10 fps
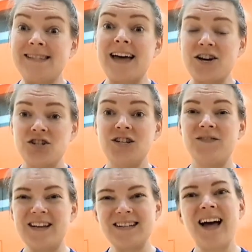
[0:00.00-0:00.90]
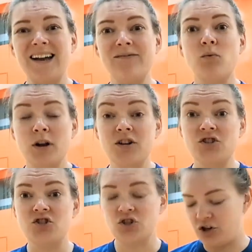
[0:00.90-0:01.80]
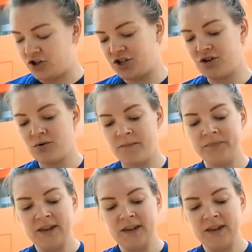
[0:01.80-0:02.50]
section if that's kind of what concerns you.